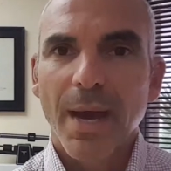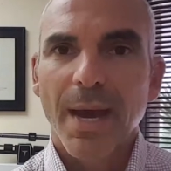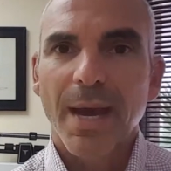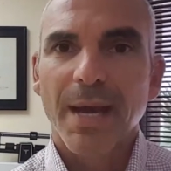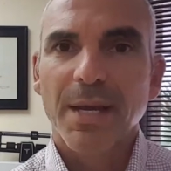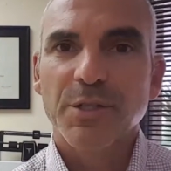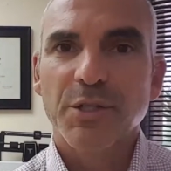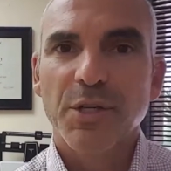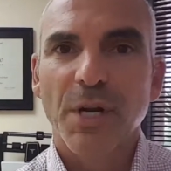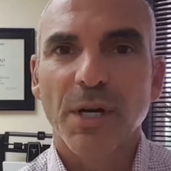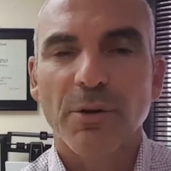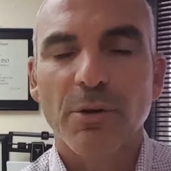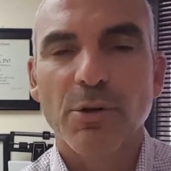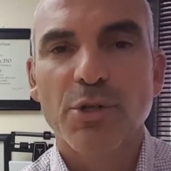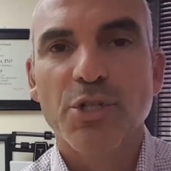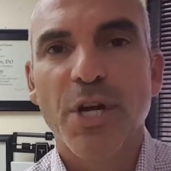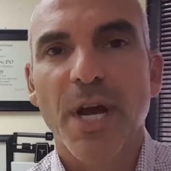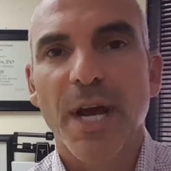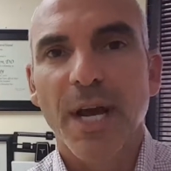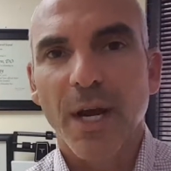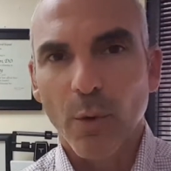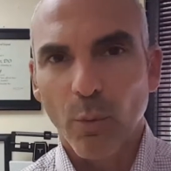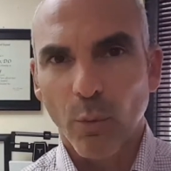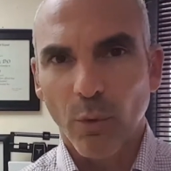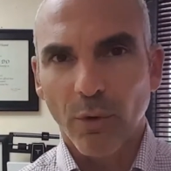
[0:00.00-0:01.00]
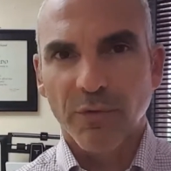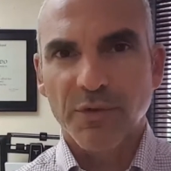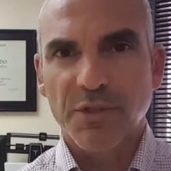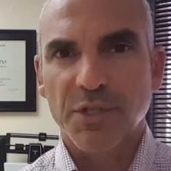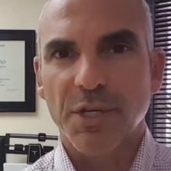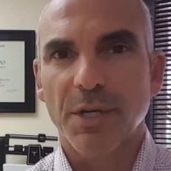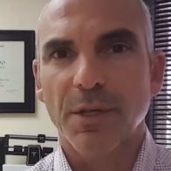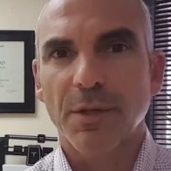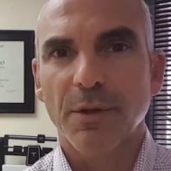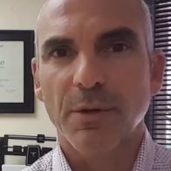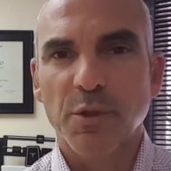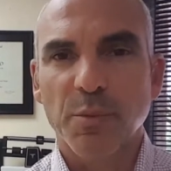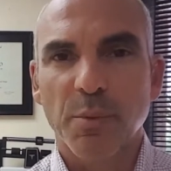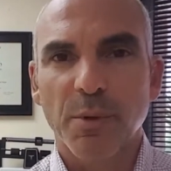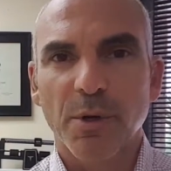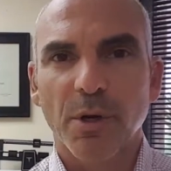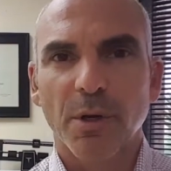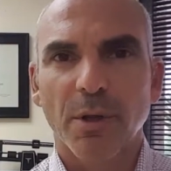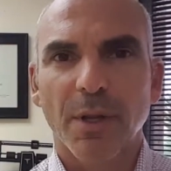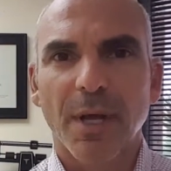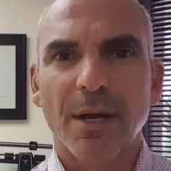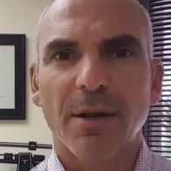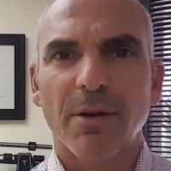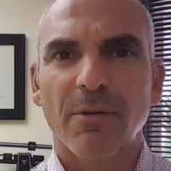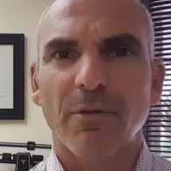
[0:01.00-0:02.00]
Hey, it's Doctor Jack Wolfson. There's been
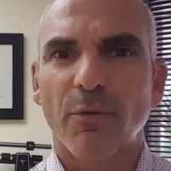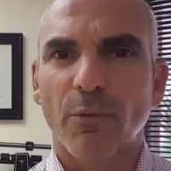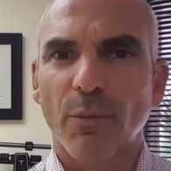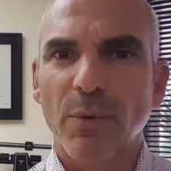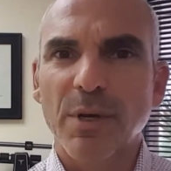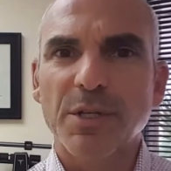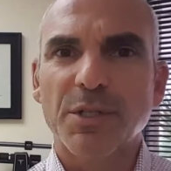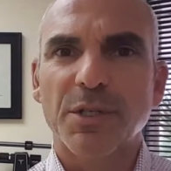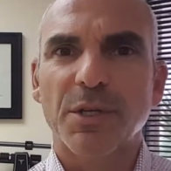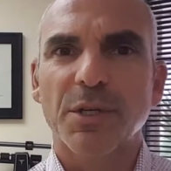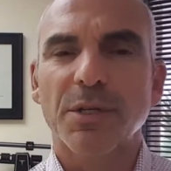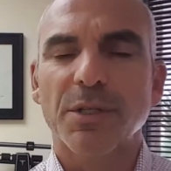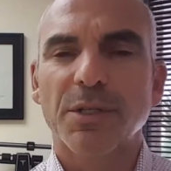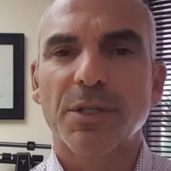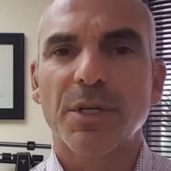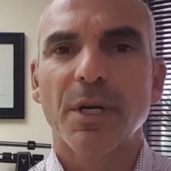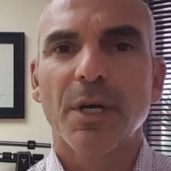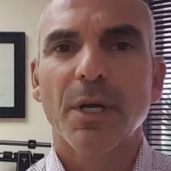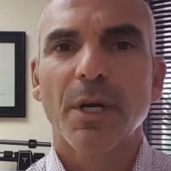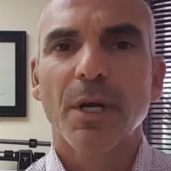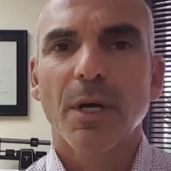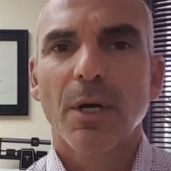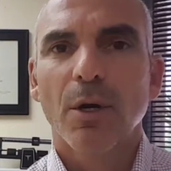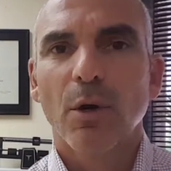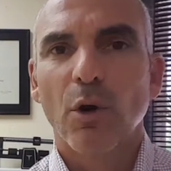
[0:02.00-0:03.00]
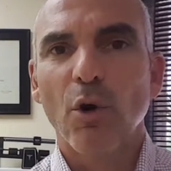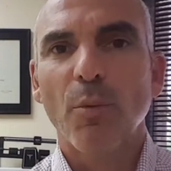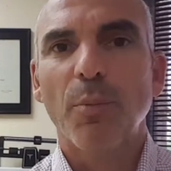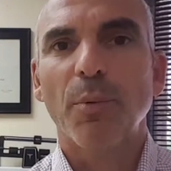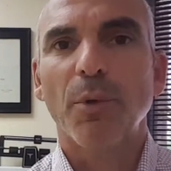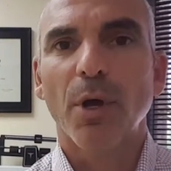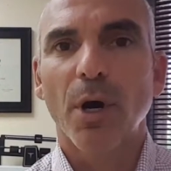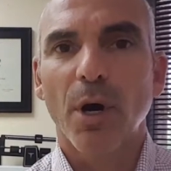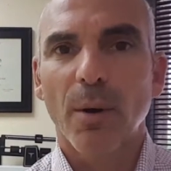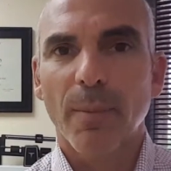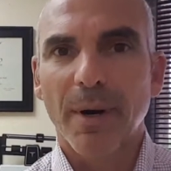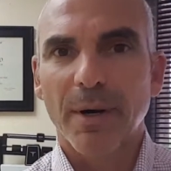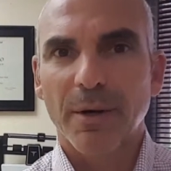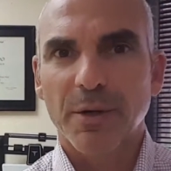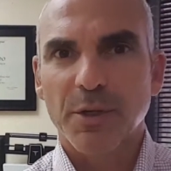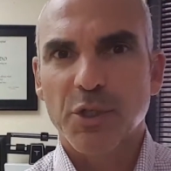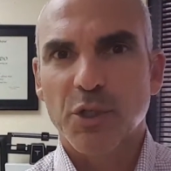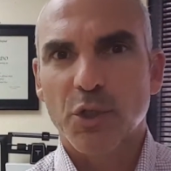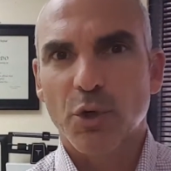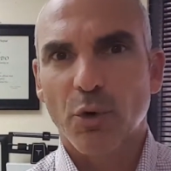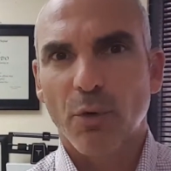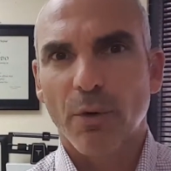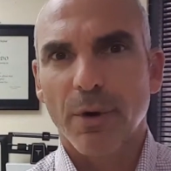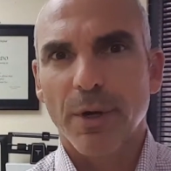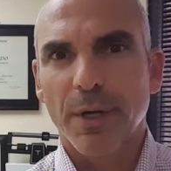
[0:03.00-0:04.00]
a lot of recent hoopla about a
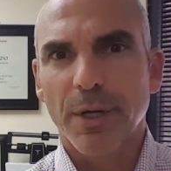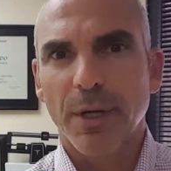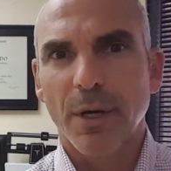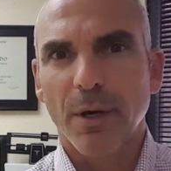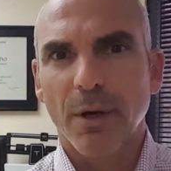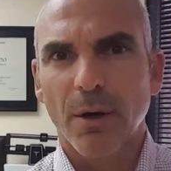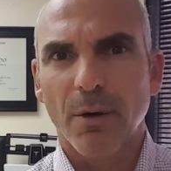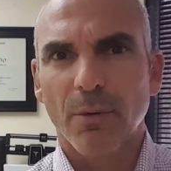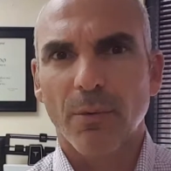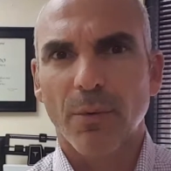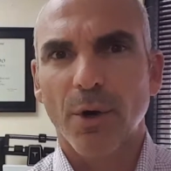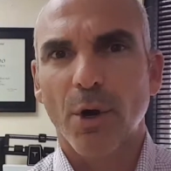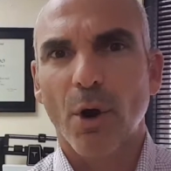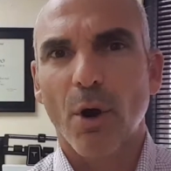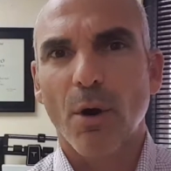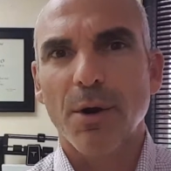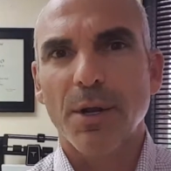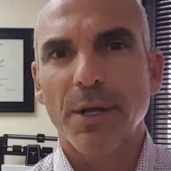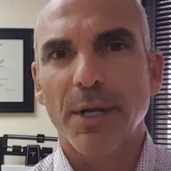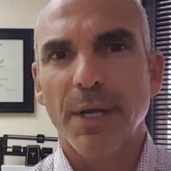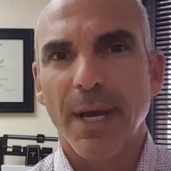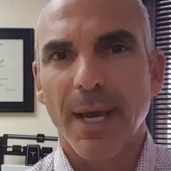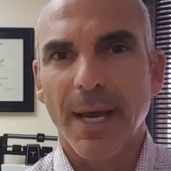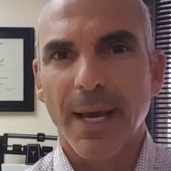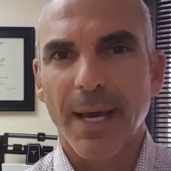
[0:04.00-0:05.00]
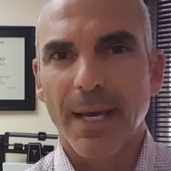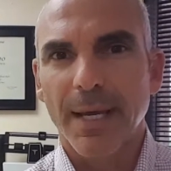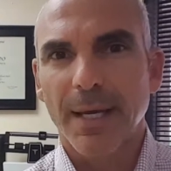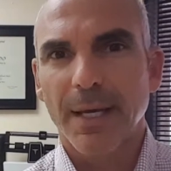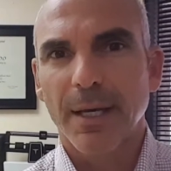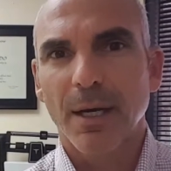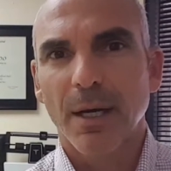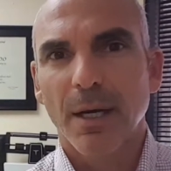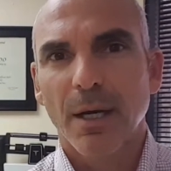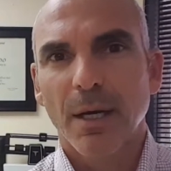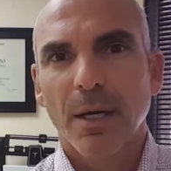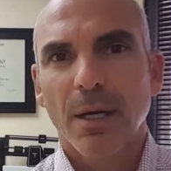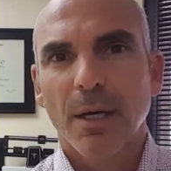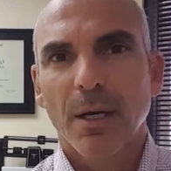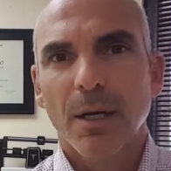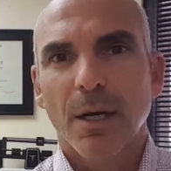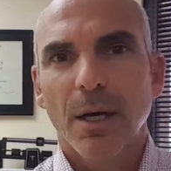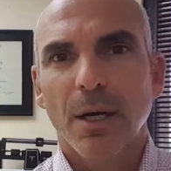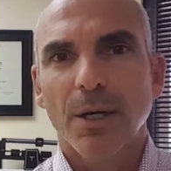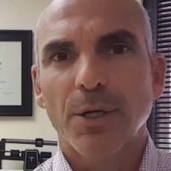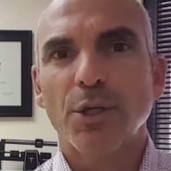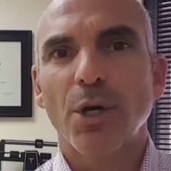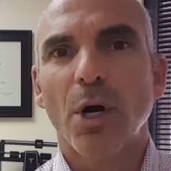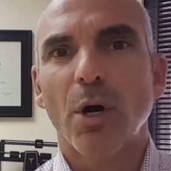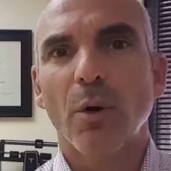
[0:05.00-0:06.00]
story regarding a
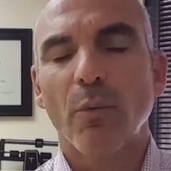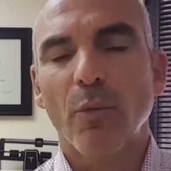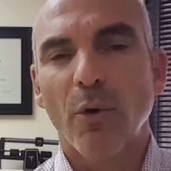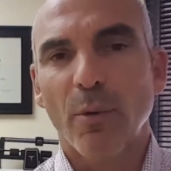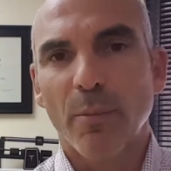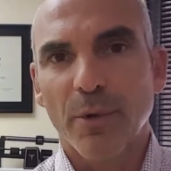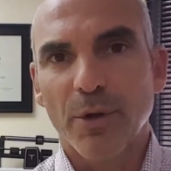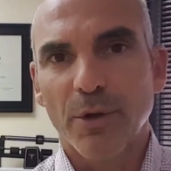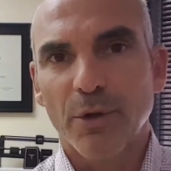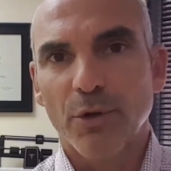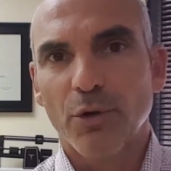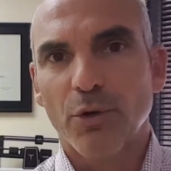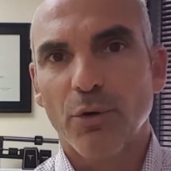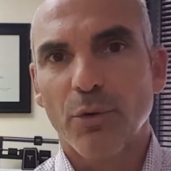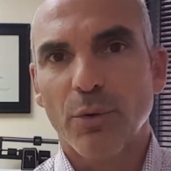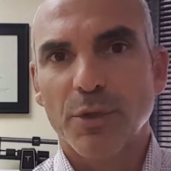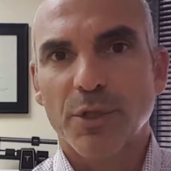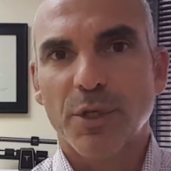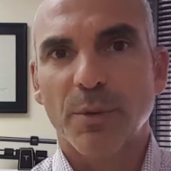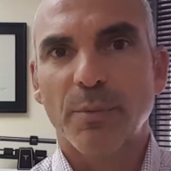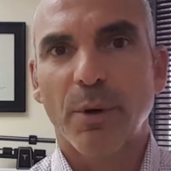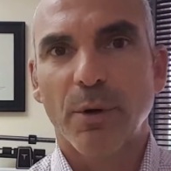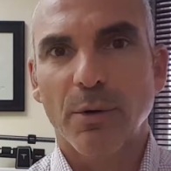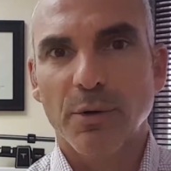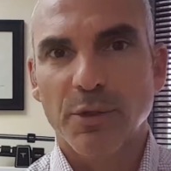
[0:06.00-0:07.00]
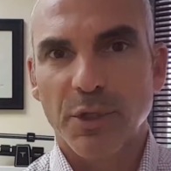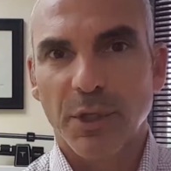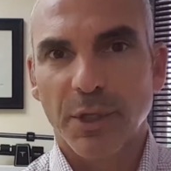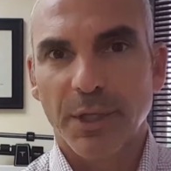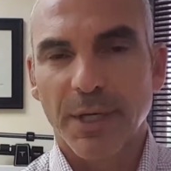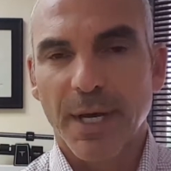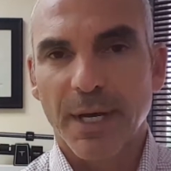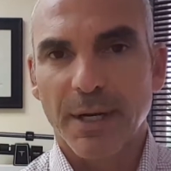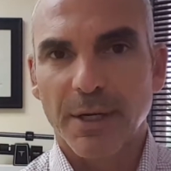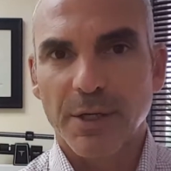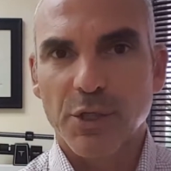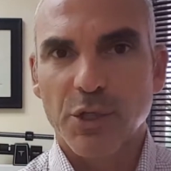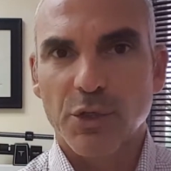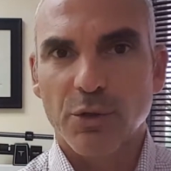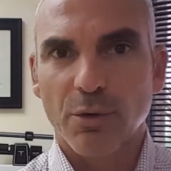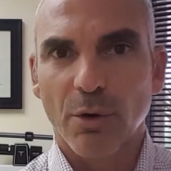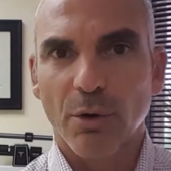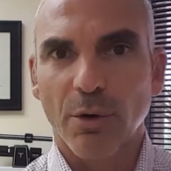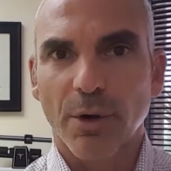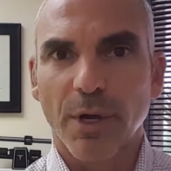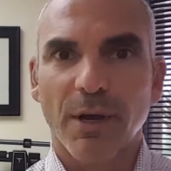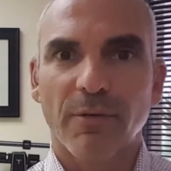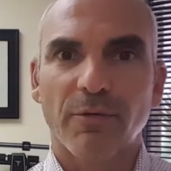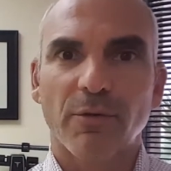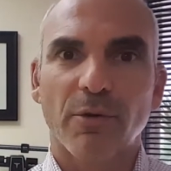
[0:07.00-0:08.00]
young woman who supposedly had a
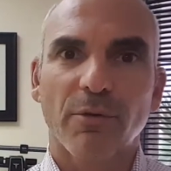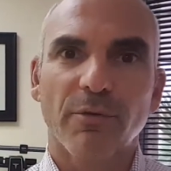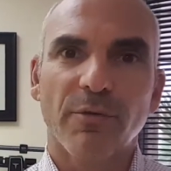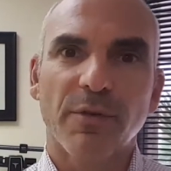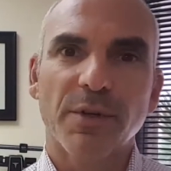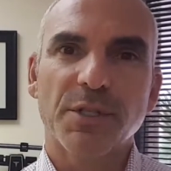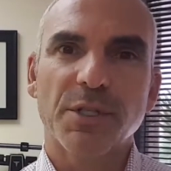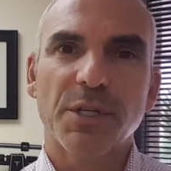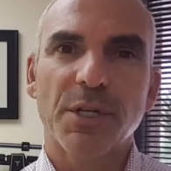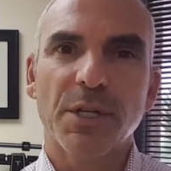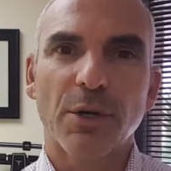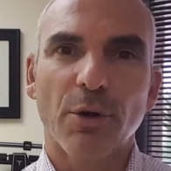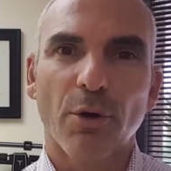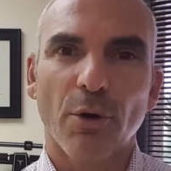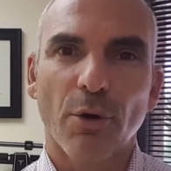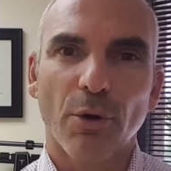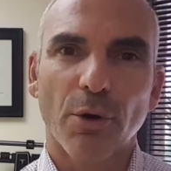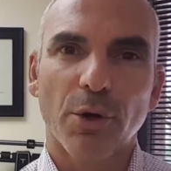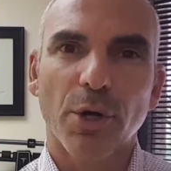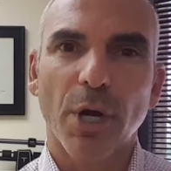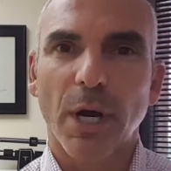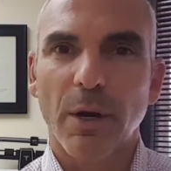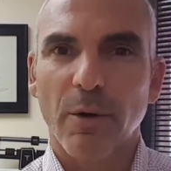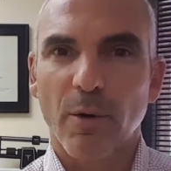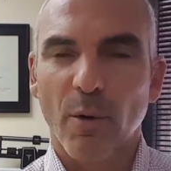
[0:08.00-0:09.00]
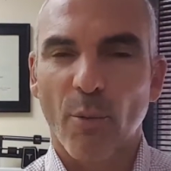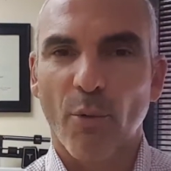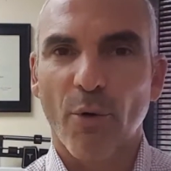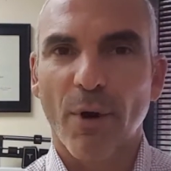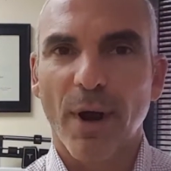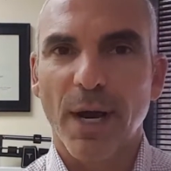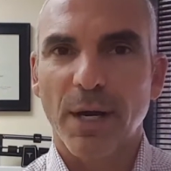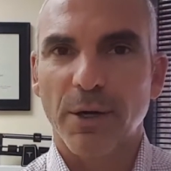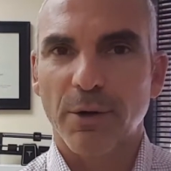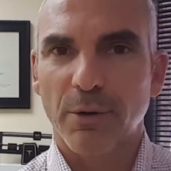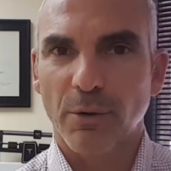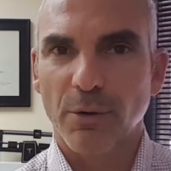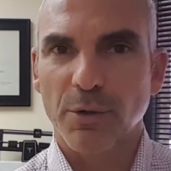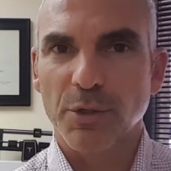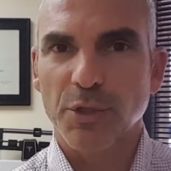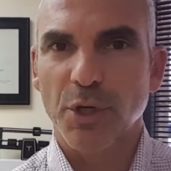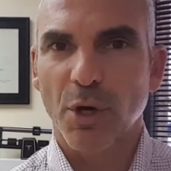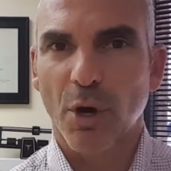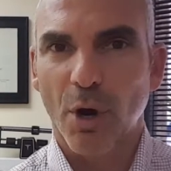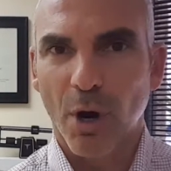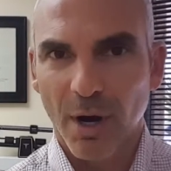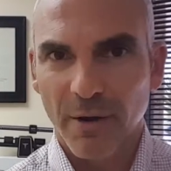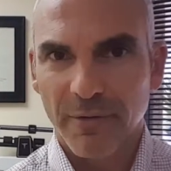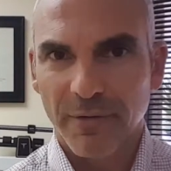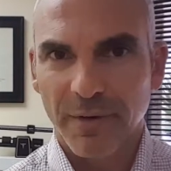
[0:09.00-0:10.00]
stroke after visiting her chiropractor's
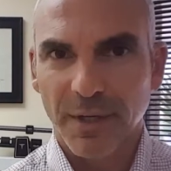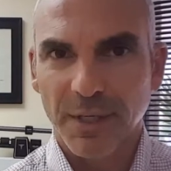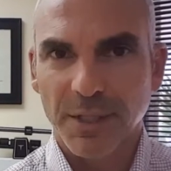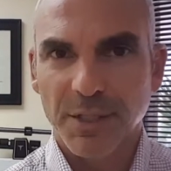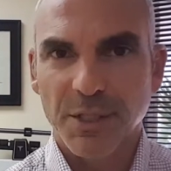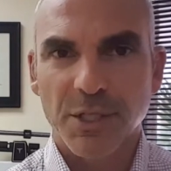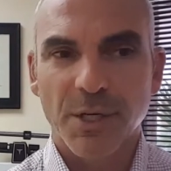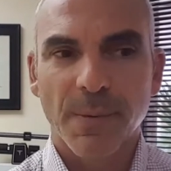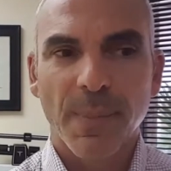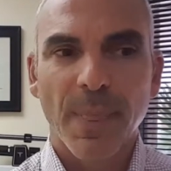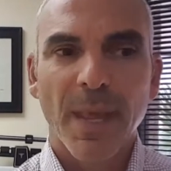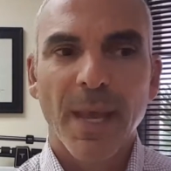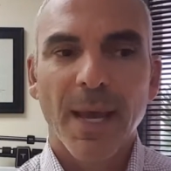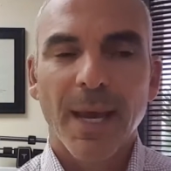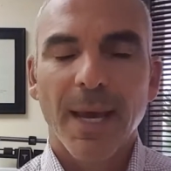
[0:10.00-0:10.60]
office.